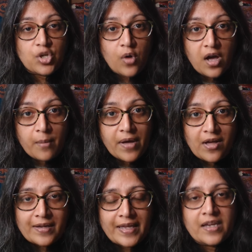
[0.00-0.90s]
I'll get
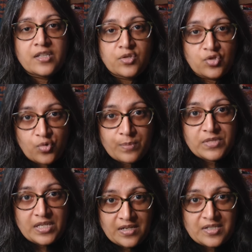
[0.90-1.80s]
conscripted into the
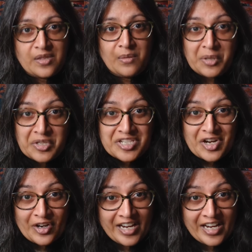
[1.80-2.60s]
military.